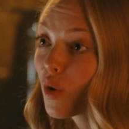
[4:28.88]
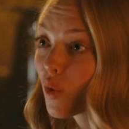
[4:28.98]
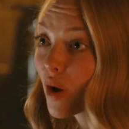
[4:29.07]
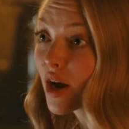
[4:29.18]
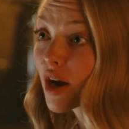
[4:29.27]

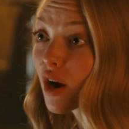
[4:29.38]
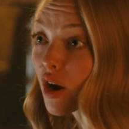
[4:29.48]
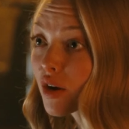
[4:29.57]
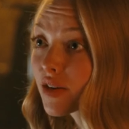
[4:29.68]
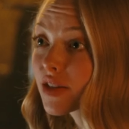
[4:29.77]
Chloe
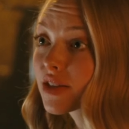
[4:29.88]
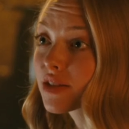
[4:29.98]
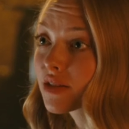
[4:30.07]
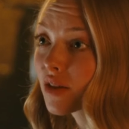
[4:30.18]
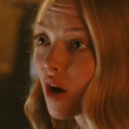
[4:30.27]
tells her that
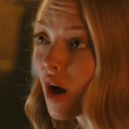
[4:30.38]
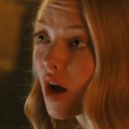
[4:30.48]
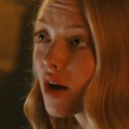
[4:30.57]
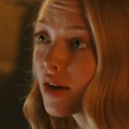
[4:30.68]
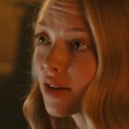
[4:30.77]
she
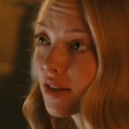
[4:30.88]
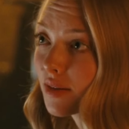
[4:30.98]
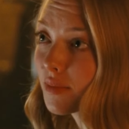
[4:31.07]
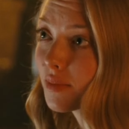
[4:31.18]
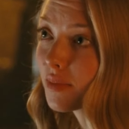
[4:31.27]
already met
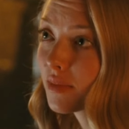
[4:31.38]
David.